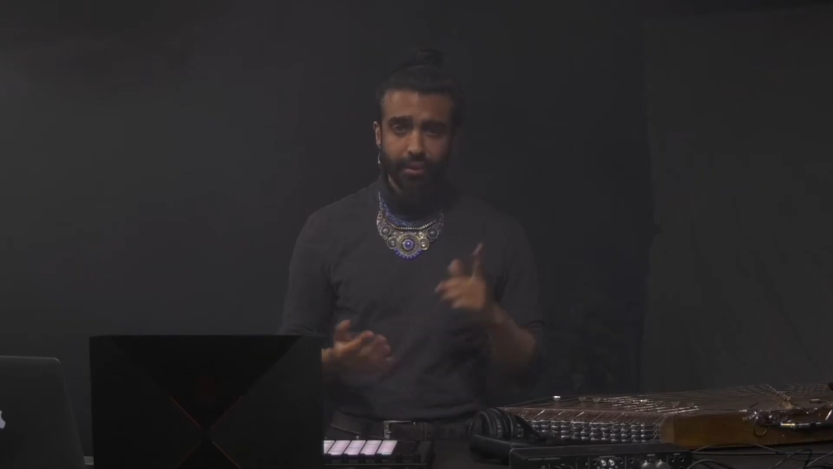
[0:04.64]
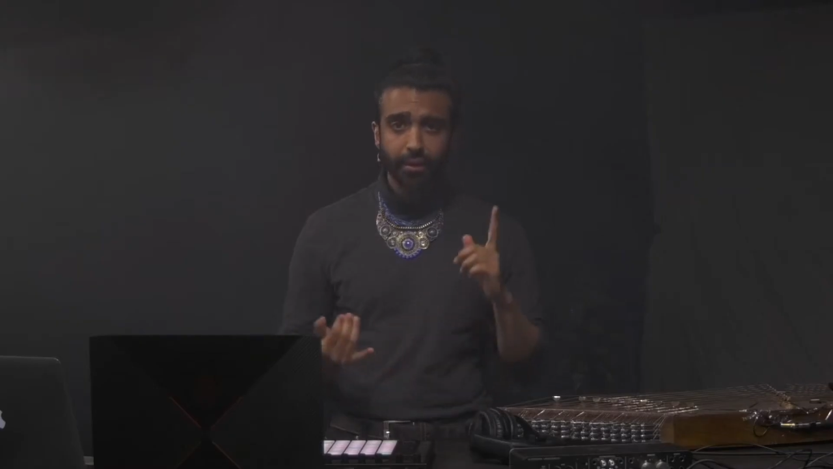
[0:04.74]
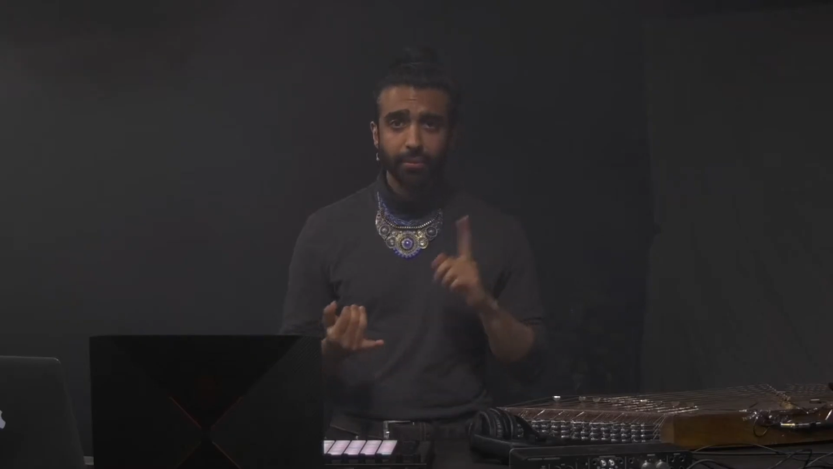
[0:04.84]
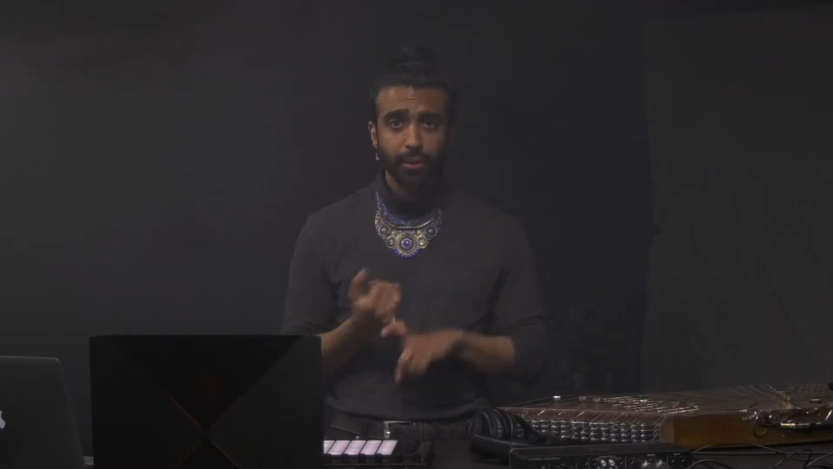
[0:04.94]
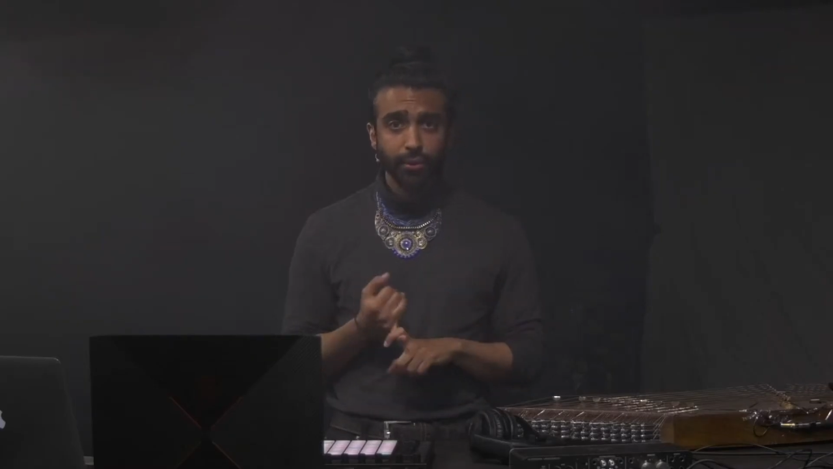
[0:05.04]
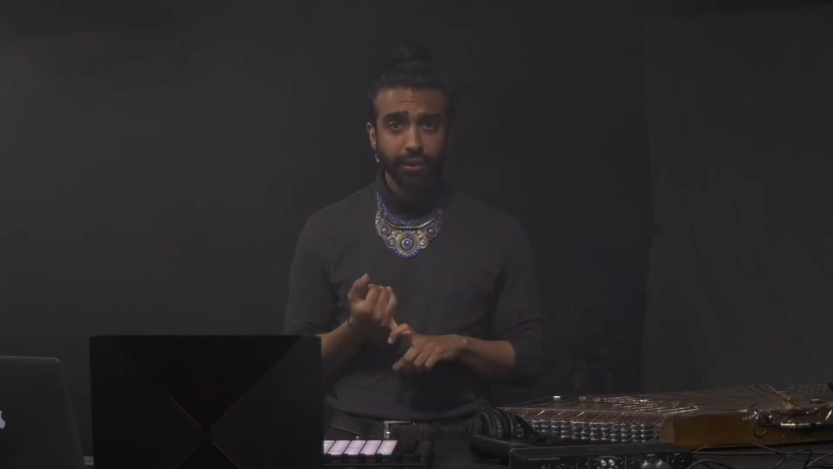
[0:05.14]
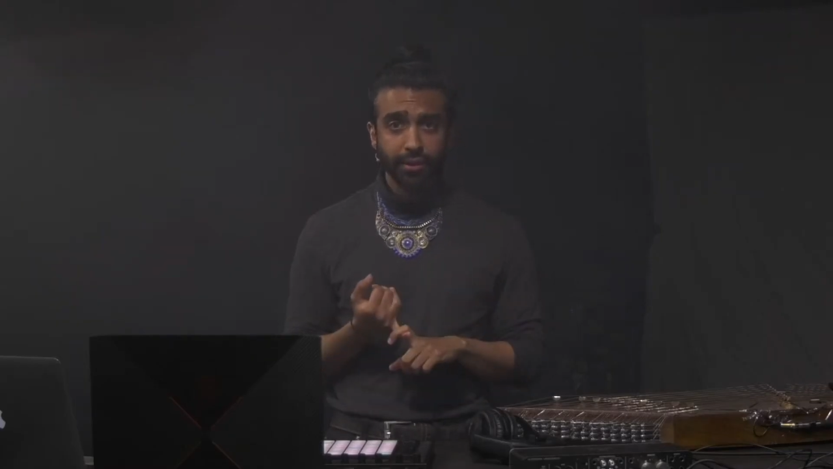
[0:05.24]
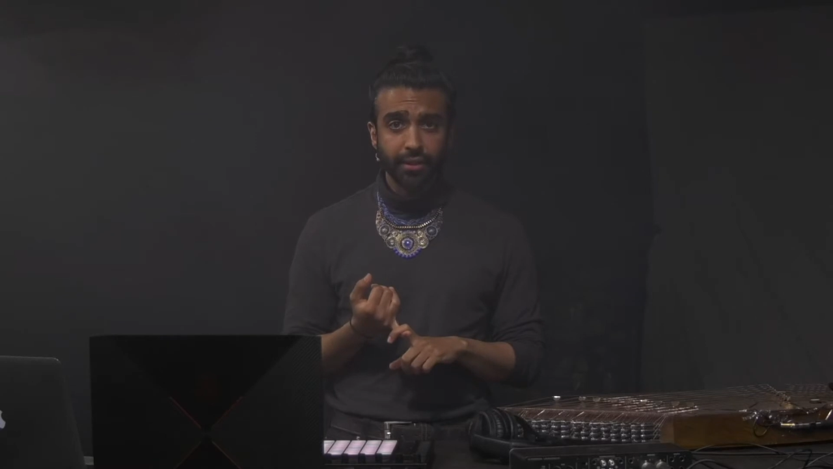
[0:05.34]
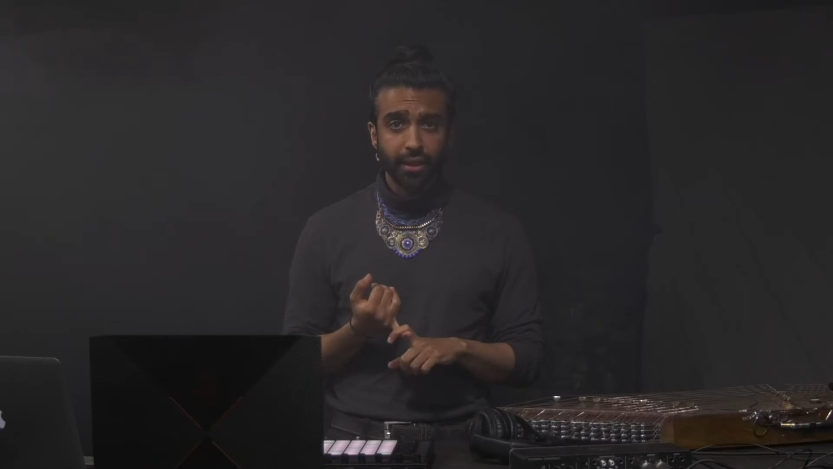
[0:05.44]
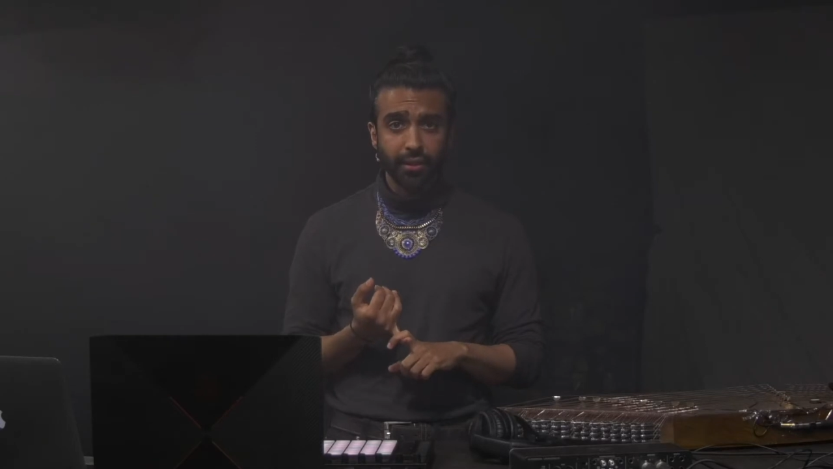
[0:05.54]
music
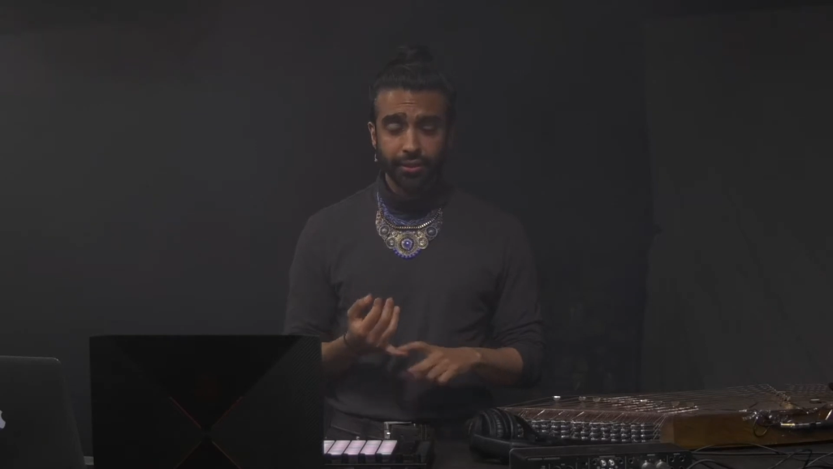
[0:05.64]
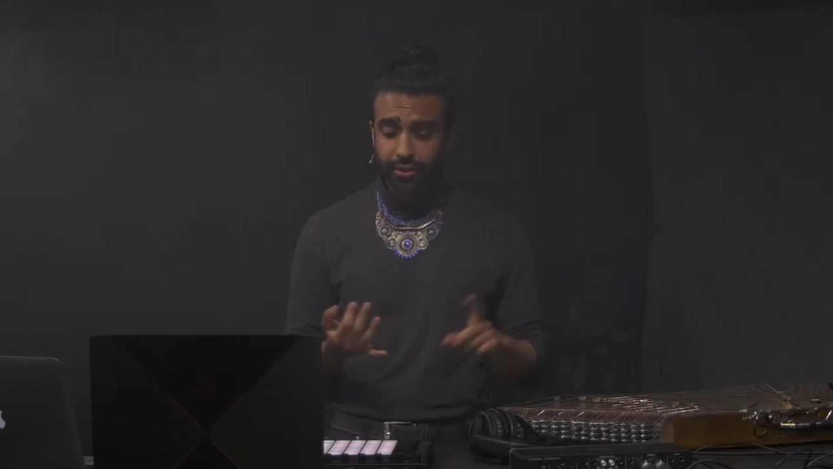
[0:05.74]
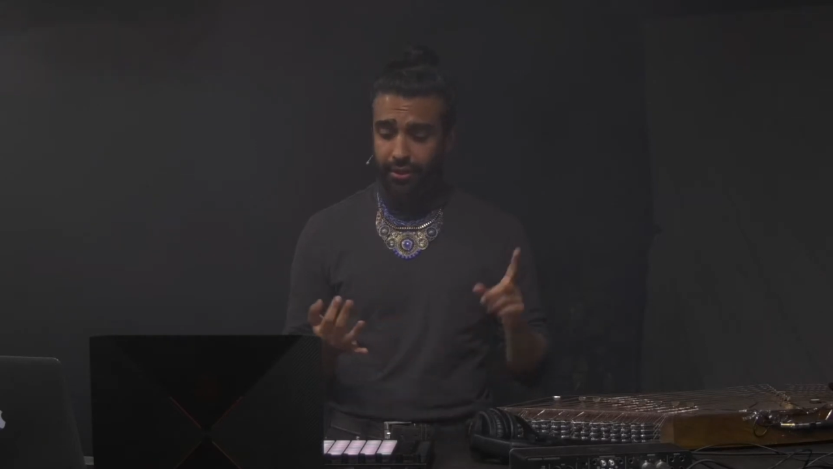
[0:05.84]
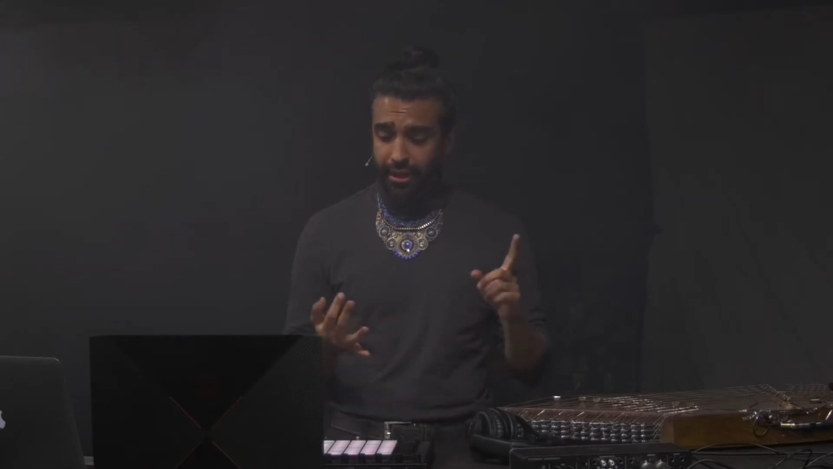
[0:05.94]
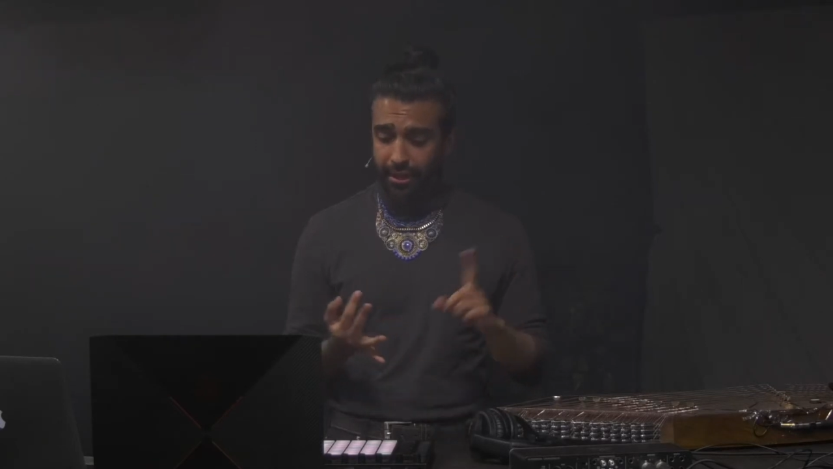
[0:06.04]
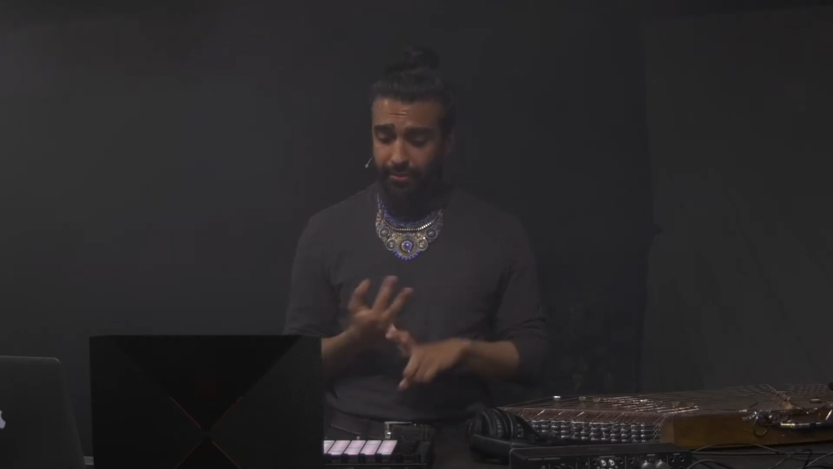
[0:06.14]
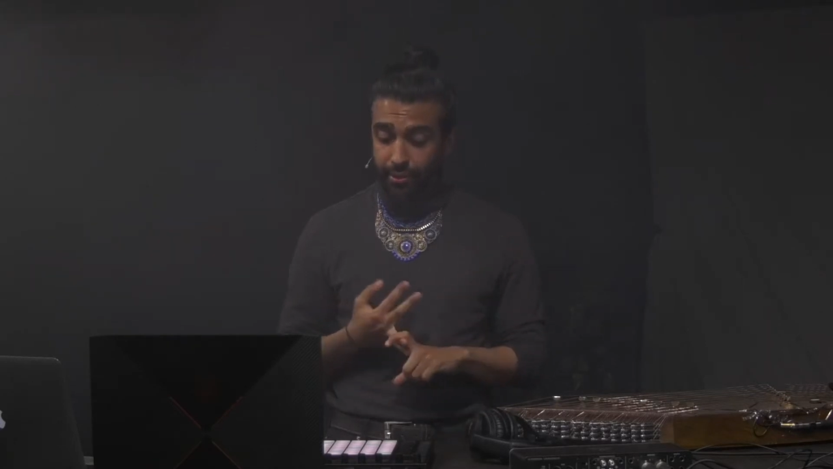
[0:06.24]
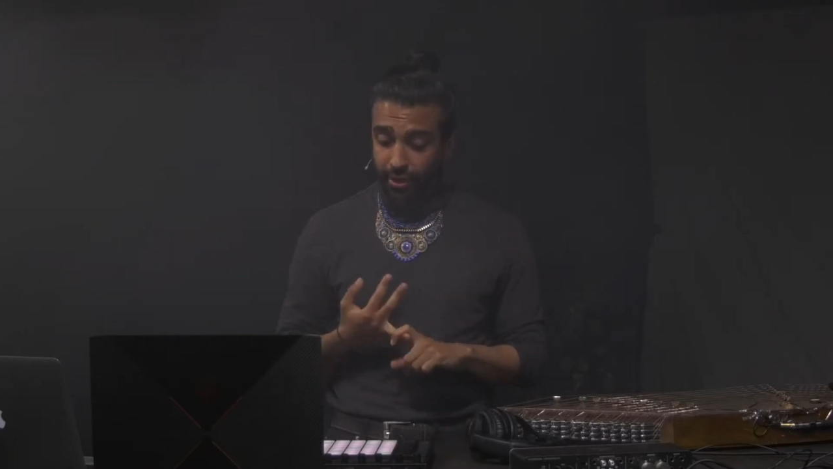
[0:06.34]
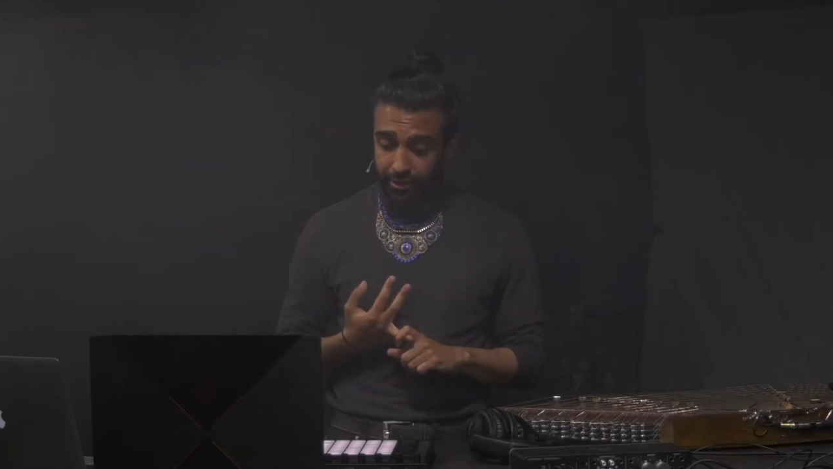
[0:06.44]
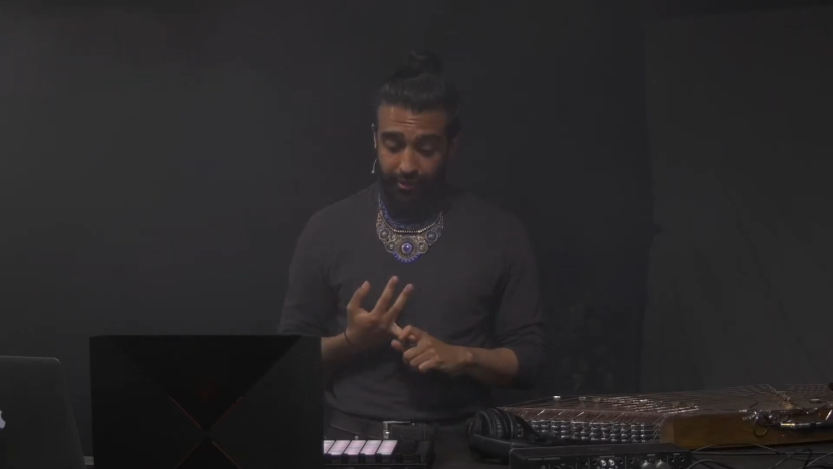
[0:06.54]
technology and production